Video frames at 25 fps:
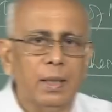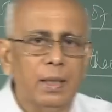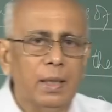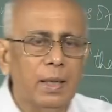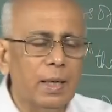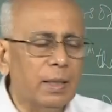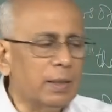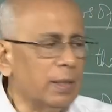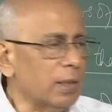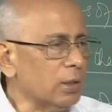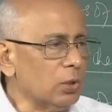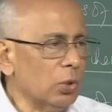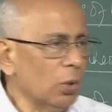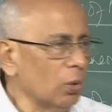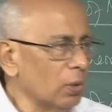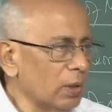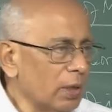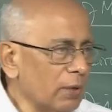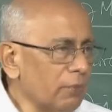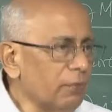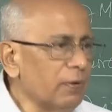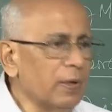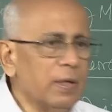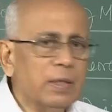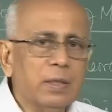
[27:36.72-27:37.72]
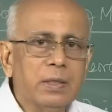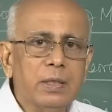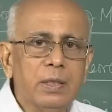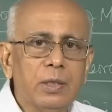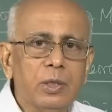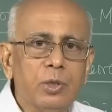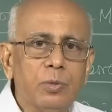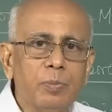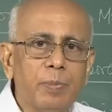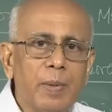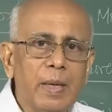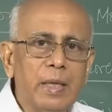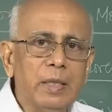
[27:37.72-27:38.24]
and there is no difference in
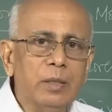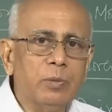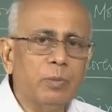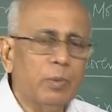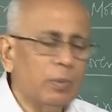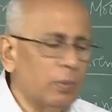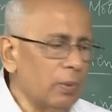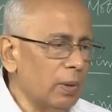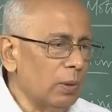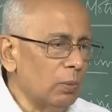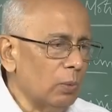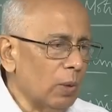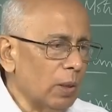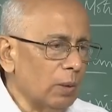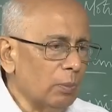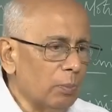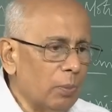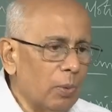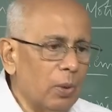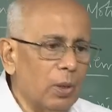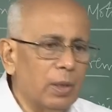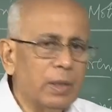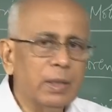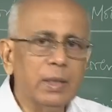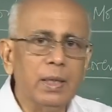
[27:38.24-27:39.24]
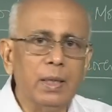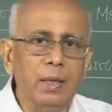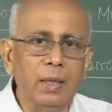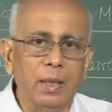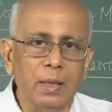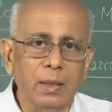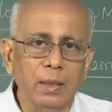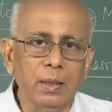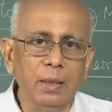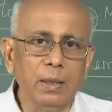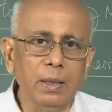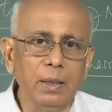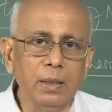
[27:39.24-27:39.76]
space between one point and
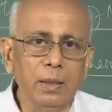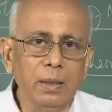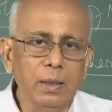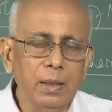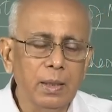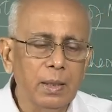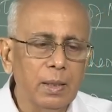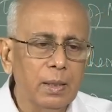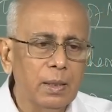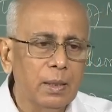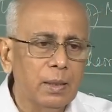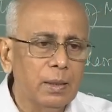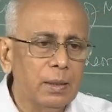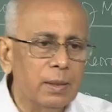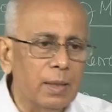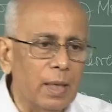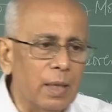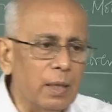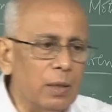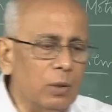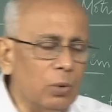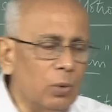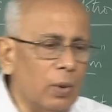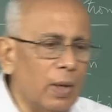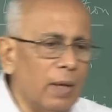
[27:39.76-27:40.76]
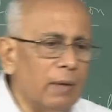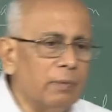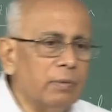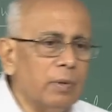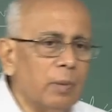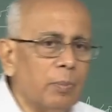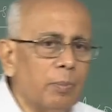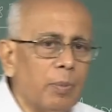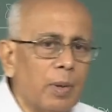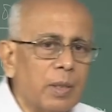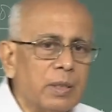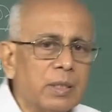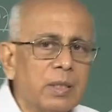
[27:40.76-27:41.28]
another, then you have the
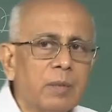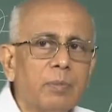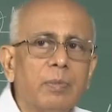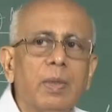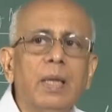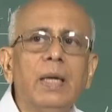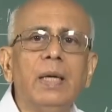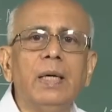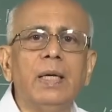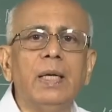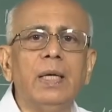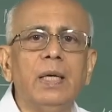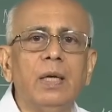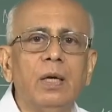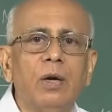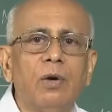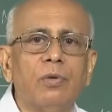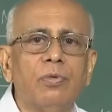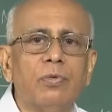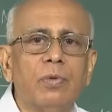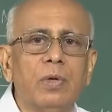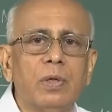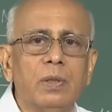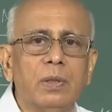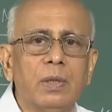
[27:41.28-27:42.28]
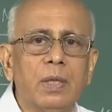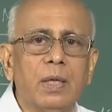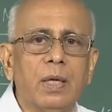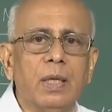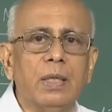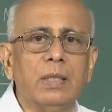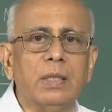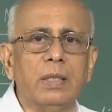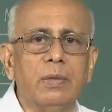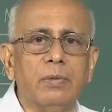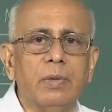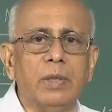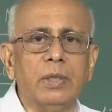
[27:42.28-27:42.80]
possibility of the
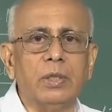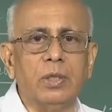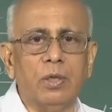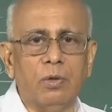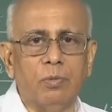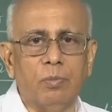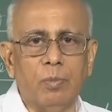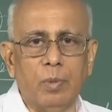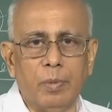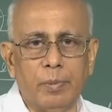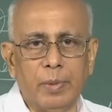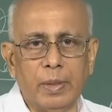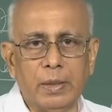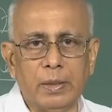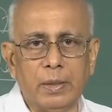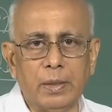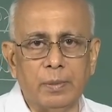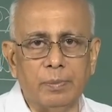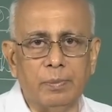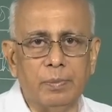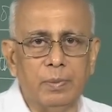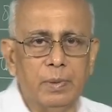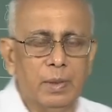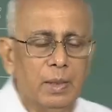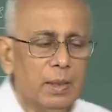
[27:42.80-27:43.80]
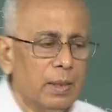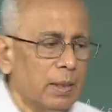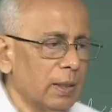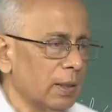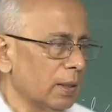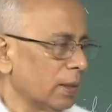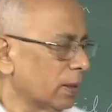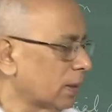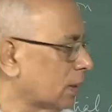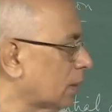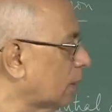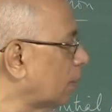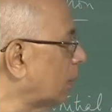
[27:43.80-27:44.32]
conservation of momentum.
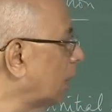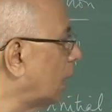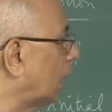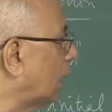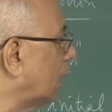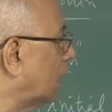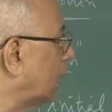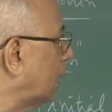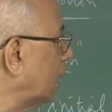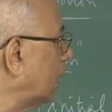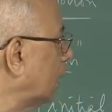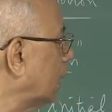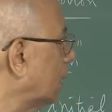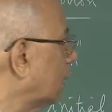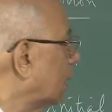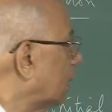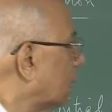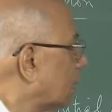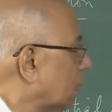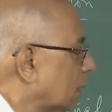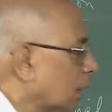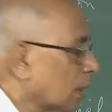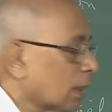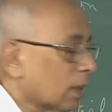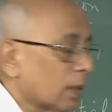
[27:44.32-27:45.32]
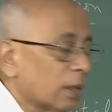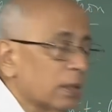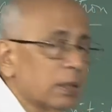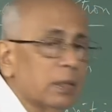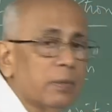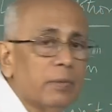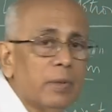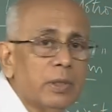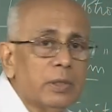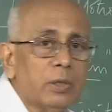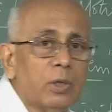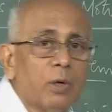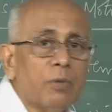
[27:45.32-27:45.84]
Similarly, the
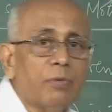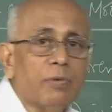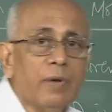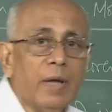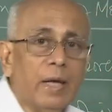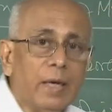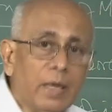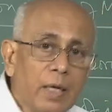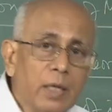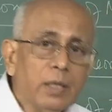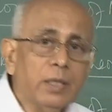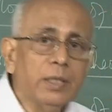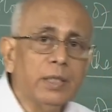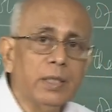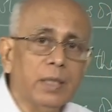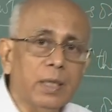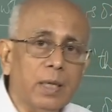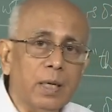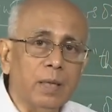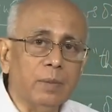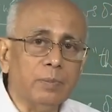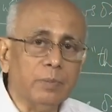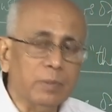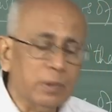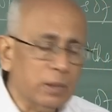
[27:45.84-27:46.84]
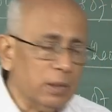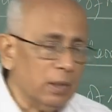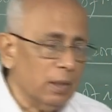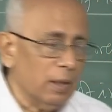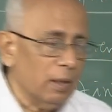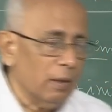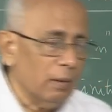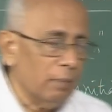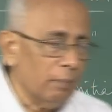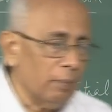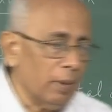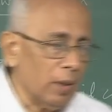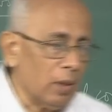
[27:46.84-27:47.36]
conservation of energy comes
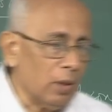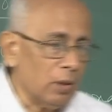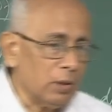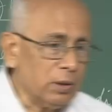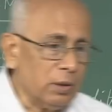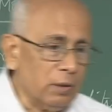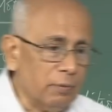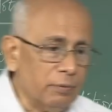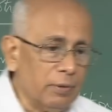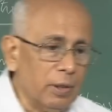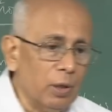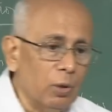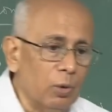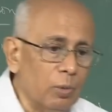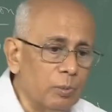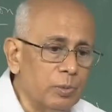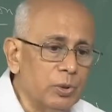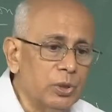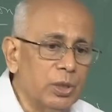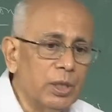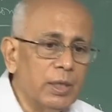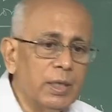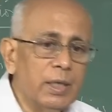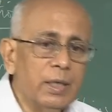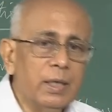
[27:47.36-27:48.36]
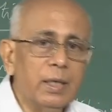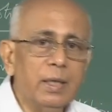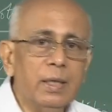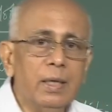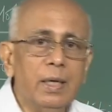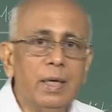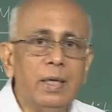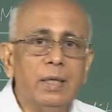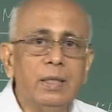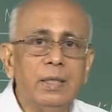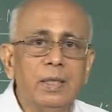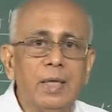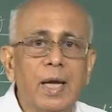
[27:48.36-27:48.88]
because of the homogeneity
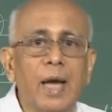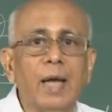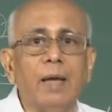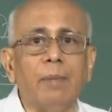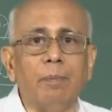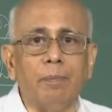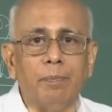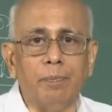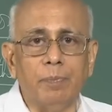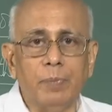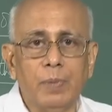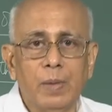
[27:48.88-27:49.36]
in time.